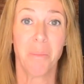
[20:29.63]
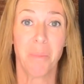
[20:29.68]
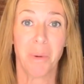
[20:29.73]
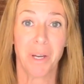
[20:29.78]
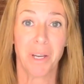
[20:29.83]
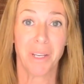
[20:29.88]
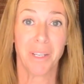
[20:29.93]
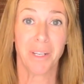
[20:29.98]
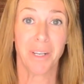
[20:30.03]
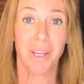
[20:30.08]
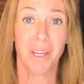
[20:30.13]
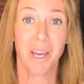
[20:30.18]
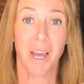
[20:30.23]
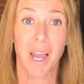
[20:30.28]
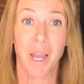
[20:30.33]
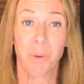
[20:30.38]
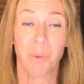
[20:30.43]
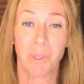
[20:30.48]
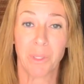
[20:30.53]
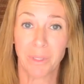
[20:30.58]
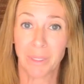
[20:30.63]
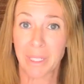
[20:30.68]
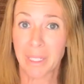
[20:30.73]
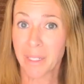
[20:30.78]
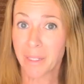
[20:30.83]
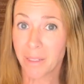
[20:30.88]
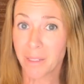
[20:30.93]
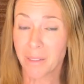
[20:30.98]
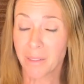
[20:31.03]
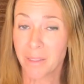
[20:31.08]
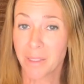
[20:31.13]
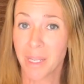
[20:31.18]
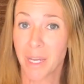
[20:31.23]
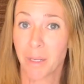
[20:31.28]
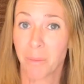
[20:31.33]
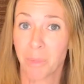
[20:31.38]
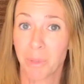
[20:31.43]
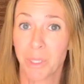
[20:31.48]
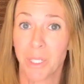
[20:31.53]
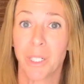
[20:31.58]
but I will link
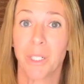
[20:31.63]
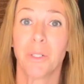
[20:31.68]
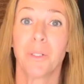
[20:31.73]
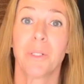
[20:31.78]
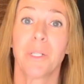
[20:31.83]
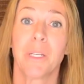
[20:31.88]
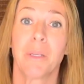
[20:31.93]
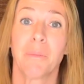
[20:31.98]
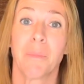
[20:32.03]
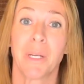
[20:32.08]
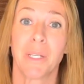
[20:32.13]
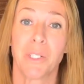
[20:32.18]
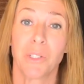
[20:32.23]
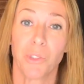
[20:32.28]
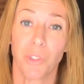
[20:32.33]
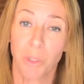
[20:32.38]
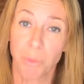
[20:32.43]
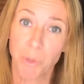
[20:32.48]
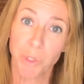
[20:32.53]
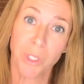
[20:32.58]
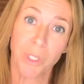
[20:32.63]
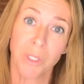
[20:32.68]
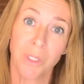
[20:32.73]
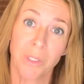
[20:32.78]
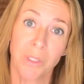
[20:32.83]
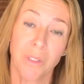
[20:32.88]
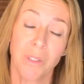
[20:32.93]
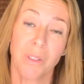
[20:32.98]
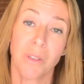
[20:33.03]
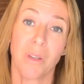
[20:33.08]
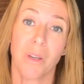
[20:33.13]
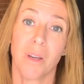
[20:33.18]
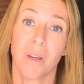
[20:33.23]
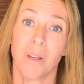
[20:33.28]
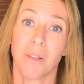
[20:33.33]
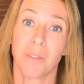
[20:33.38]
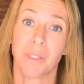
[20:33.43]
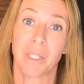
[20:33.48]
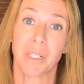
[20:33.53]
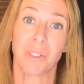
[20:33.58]
down below in my description
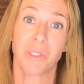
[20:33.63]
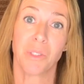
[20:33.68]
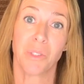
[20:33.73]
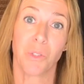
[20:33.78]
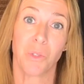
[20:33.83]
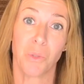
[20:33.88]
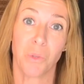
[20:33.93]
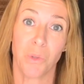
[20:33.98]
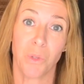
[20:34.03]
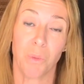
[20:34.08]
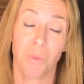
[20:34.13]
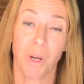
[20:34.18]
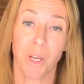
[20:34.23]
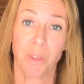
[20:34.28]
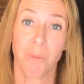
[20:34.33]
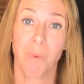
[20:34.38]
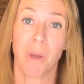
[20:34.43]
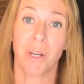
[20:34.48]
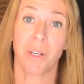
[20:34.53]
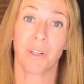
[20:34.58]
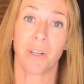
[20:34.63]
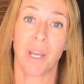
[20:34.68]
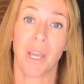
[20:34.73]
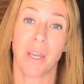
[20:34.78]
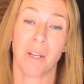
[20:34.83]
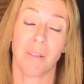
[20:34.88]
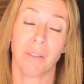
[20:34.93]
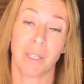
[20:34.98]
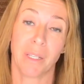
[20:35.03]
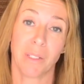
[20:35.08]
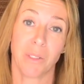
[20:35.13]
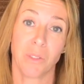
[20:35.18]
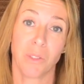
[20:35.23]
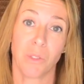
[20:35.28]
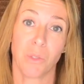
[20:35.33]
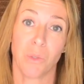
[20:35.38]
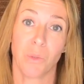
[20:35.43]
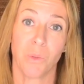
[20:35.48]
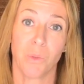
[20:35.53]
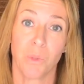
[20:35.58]
a link to the breath monitor and a link
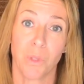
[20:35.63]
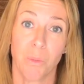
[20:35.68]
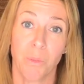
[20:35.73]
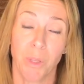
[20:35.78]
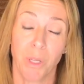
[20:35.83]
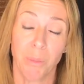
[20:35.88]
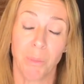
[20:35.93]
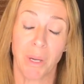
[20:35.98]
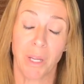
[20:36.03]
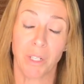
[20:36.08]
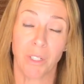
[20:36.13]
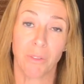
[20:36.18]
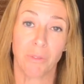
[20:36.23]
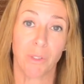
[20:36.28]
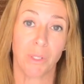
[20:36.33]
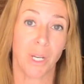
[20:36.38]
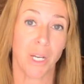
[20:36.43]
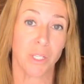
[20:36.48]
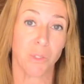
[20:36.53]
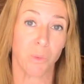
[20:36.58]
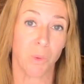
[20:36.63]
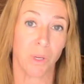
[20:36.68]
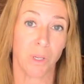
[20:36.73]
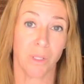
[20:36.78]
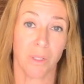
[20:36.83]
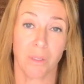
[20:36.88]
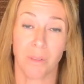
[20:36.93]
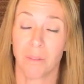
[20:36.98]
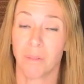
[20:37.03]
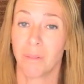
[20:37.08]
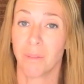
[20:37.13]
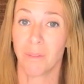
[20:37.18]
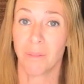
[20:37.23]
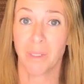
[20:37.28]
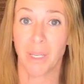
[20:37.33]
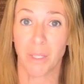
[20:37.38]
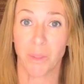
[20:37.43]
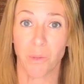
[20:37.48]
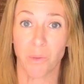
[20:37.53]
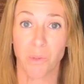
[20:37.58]
to the blood monitor if you guys want to
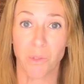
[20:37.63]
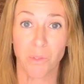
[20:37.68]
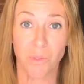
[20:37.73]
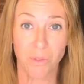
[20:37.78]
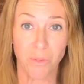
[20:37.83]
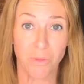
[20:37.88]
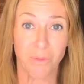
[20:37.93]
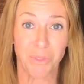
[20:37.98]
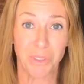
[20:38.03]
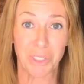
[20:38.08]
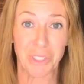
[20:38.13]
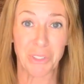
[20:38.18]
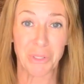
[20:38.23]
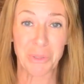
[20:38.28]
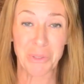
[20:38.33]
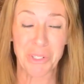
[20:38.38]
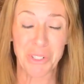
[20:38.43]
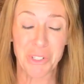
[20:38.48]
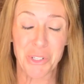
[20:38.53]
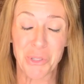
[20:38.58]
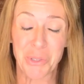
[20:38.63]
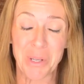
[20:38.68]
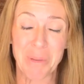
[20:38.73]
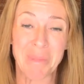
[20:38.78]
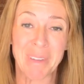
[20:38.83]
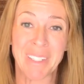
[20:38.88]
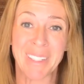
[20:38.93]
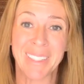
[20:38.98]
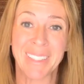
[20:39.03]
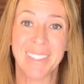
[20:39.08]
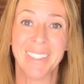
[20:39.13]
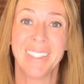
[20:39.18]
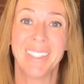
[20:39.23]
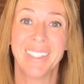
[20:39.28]
get those for your own enjoyment.